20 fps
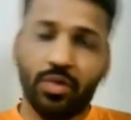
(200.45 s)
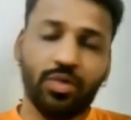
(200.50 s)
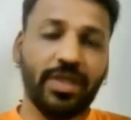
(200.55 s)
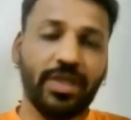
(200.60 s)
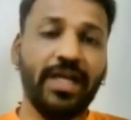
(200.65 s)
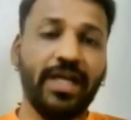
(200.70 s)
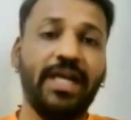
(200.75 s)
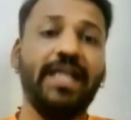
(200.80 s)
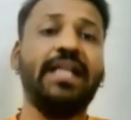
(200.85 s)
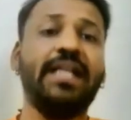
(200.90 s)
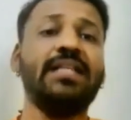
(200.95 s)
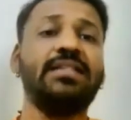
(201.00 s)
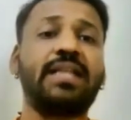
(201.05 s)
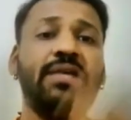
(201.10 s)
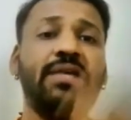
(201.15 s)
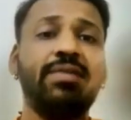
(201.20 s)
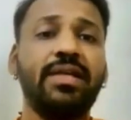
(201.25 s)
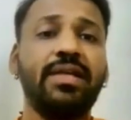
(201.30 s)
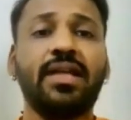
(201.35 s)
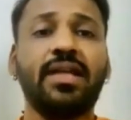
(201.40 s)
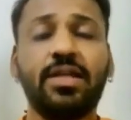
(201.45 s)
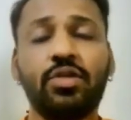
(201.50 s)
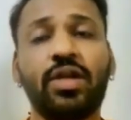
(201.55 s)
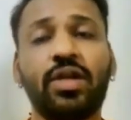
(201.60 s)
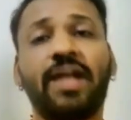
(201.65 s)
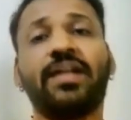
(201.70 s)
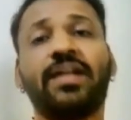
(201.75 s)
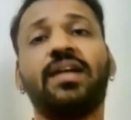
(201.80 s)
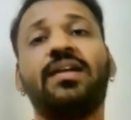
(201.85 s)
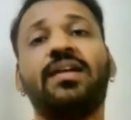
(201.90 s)
Okay, it is giving the
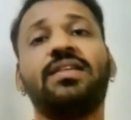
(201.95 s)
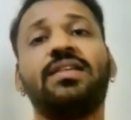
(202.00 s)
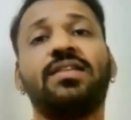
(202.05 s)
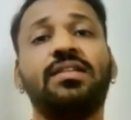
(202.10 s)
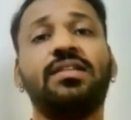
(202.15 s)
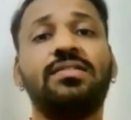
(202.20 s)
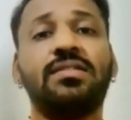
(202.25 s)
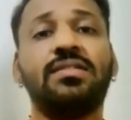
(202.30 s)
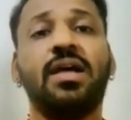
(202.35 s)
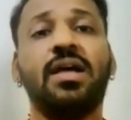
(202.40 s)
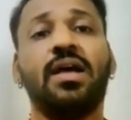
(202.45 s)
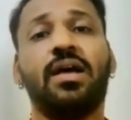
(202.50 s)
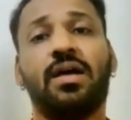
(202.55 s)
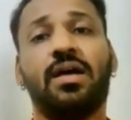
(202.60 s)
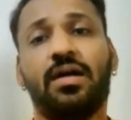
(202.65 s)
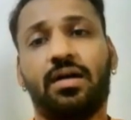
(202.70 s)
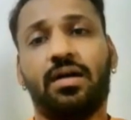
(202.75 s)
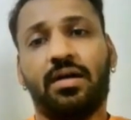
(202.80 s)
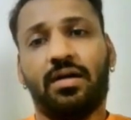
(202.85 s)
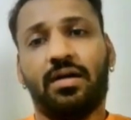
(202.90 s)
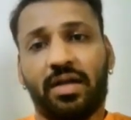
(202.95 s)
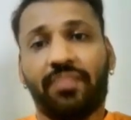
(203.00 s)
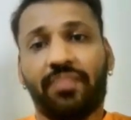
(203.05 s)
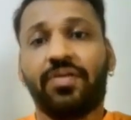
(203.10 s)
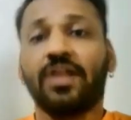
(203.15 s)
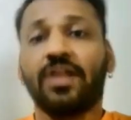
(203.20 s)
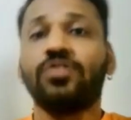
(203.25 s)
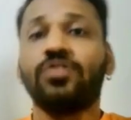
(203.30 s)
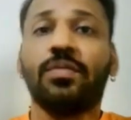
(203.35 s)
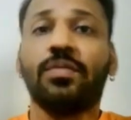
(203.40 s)
United Nations
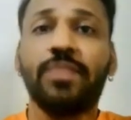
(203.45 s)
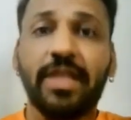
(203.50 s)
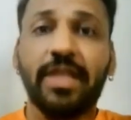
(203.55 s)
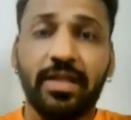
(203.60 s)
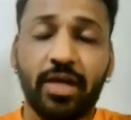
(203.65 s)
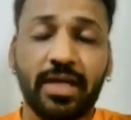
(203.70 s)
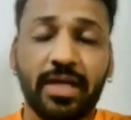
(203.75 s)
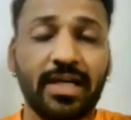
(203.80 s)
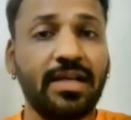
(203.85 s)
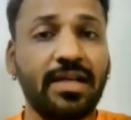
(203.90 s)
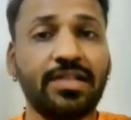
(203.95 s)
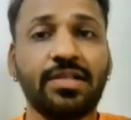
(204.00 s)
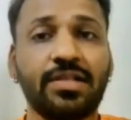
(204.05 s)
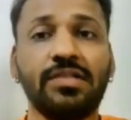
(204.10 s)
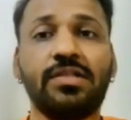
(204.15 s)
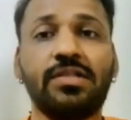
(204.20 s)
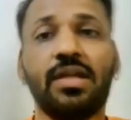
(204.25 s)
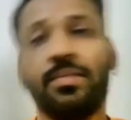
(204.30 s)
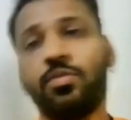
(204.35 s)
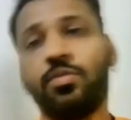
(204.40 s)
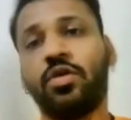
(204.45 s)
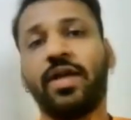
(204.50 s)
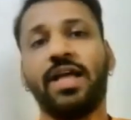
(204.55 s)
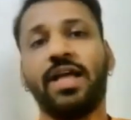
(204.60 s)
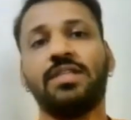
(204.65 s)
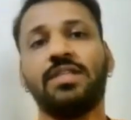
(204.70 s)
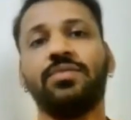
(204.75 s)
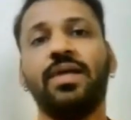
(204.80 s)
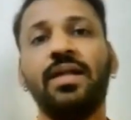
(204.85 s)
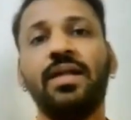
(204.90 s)
reference of the United Nations report
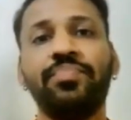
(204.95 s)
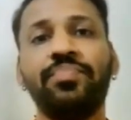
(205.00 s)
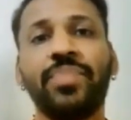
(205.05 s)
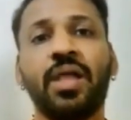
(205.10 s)
as well,